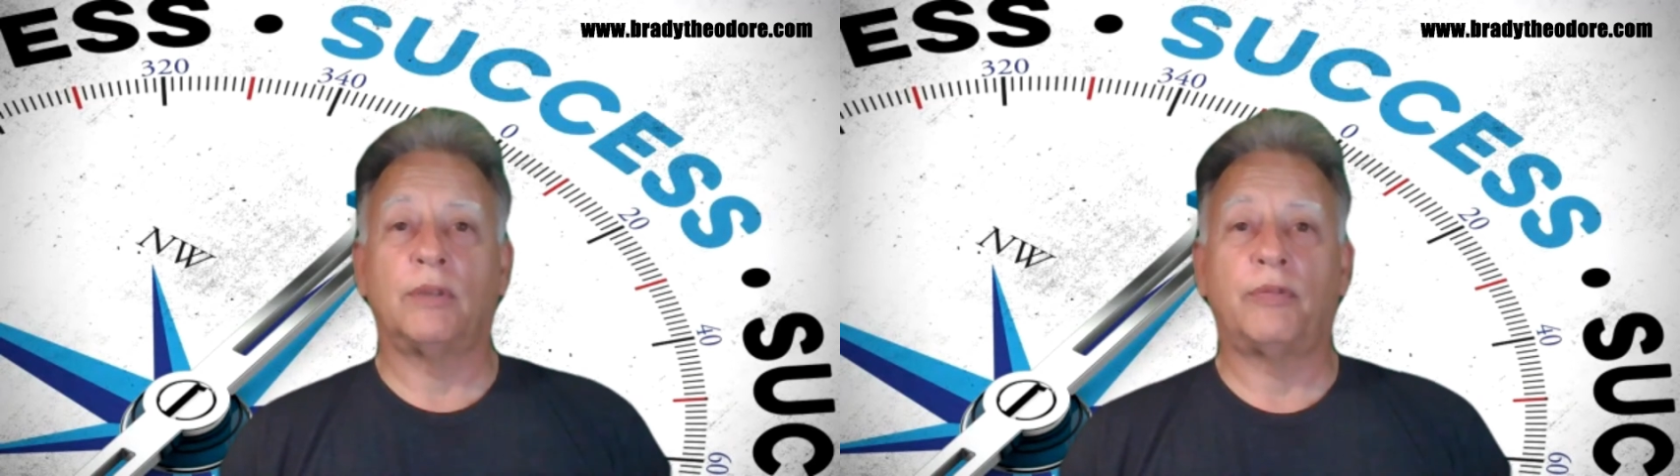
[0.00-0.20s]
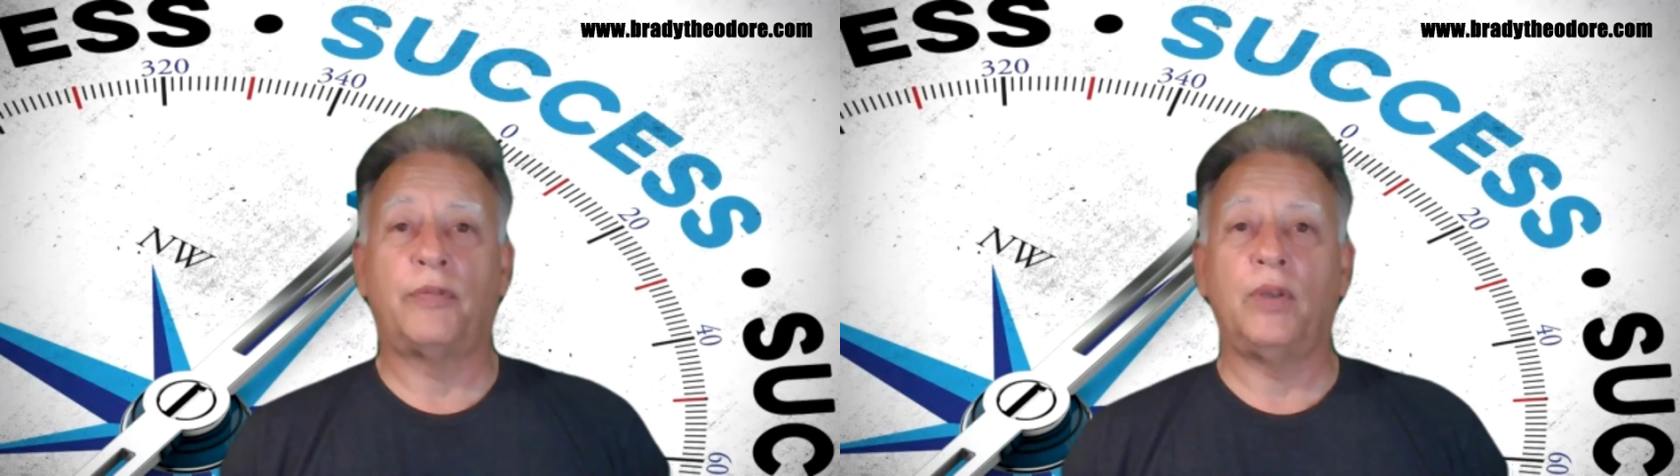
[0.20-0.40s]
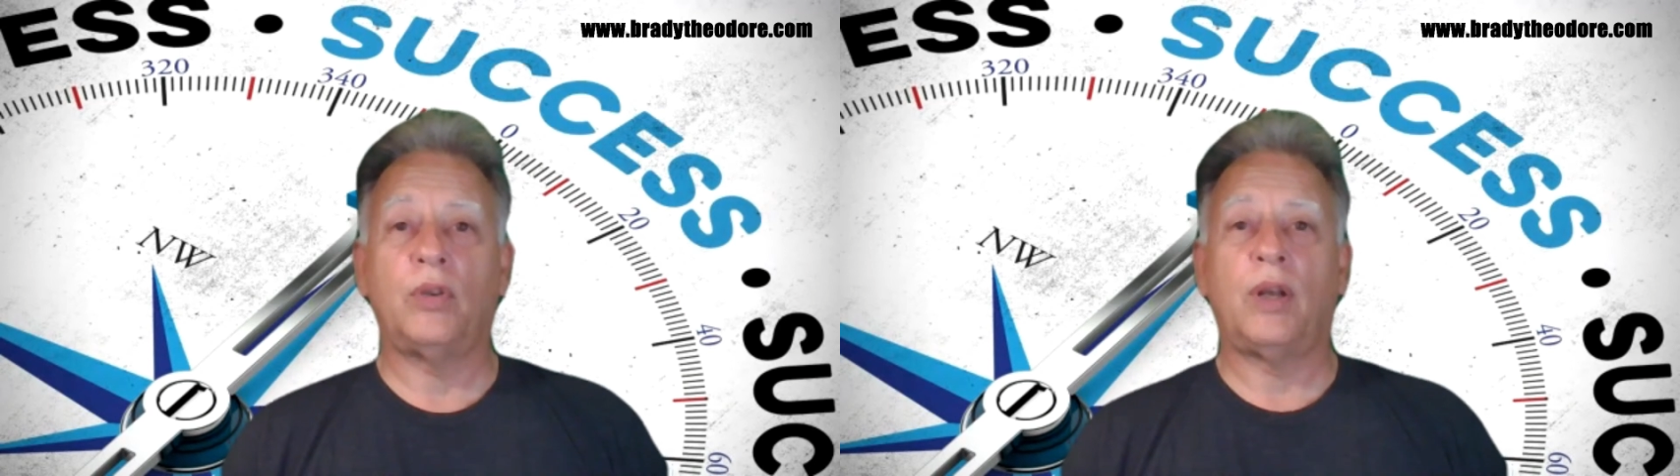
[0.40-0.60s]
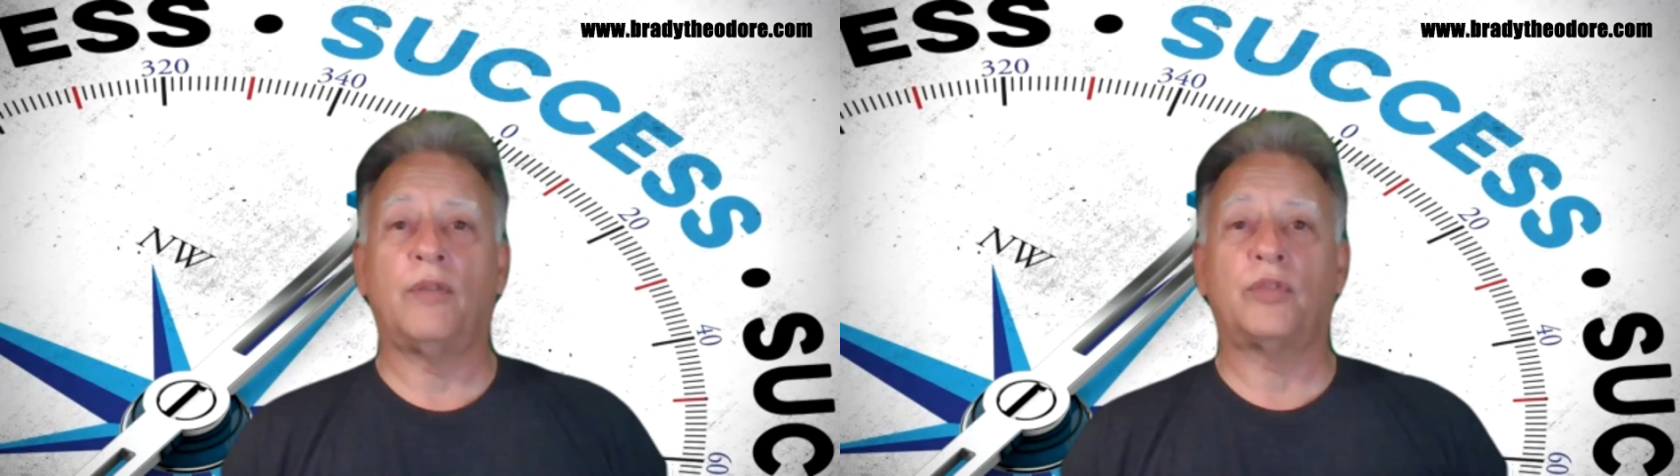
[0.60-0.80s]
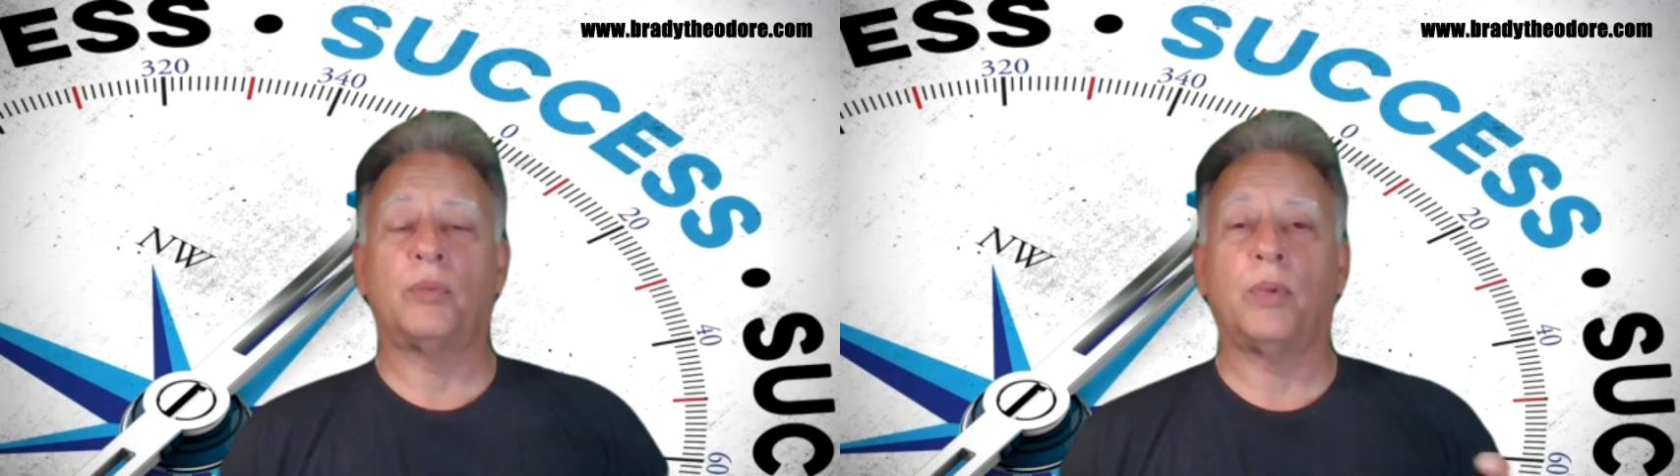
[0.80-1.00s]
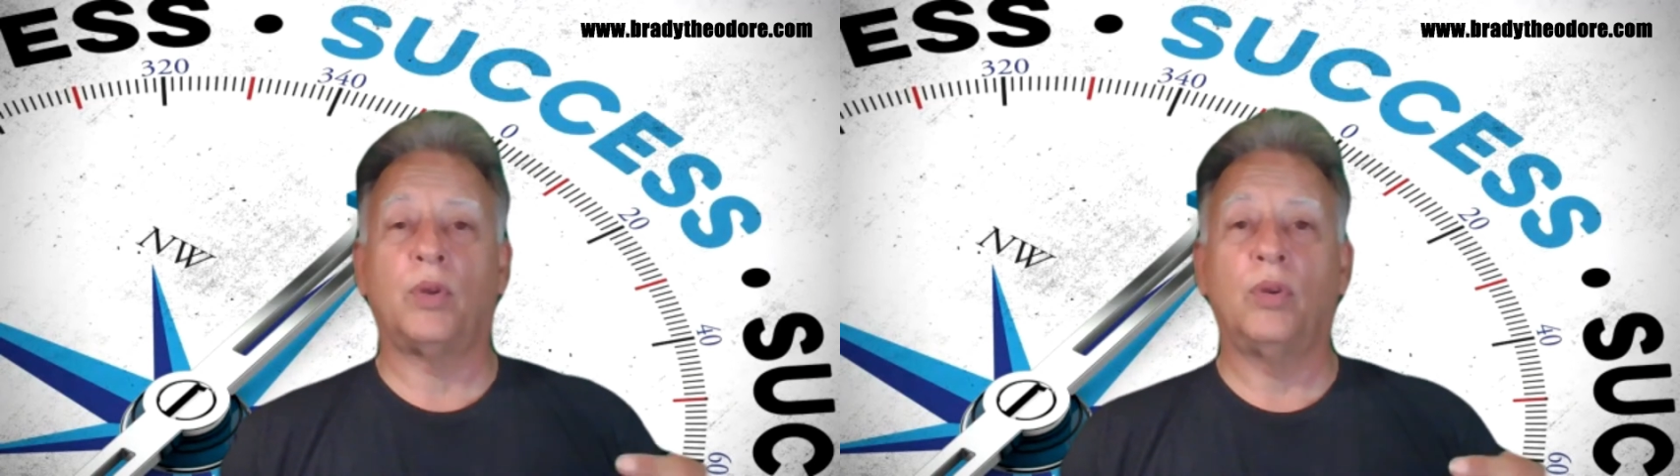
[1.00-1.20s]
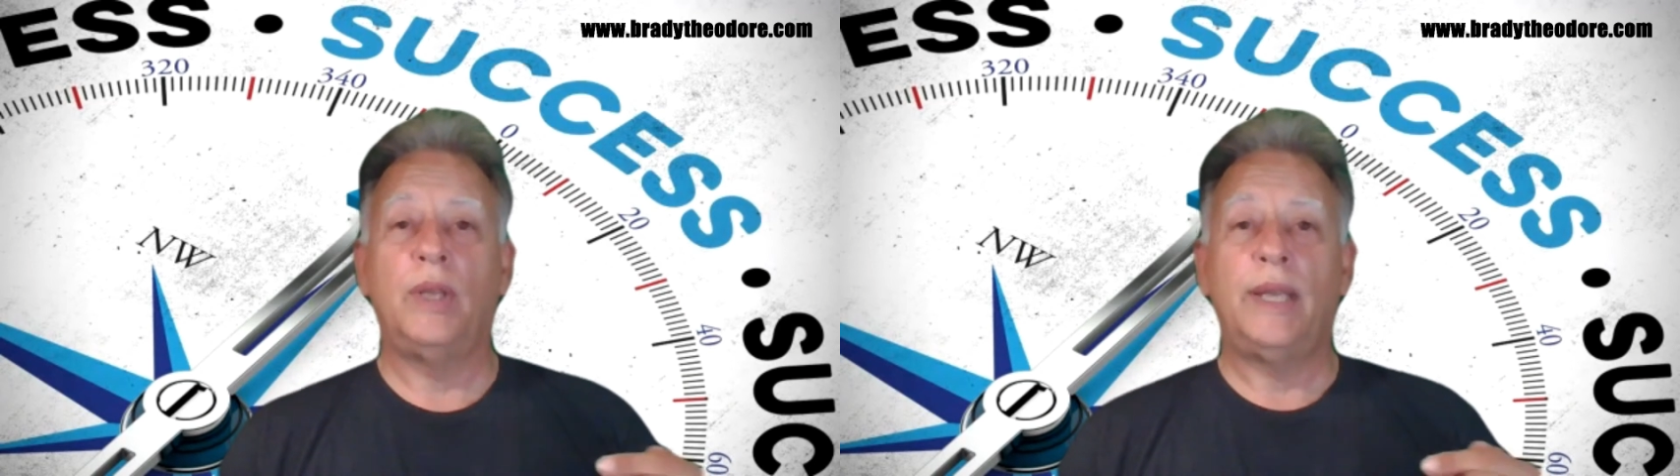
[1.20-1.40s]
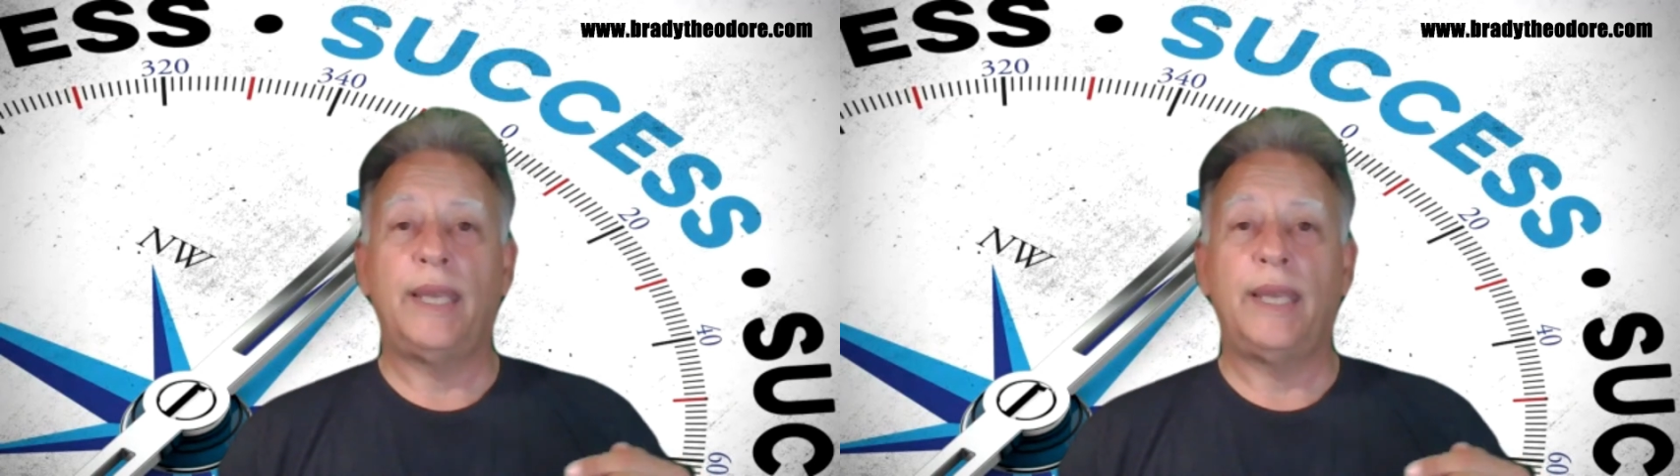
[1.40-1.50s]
to feel comfortable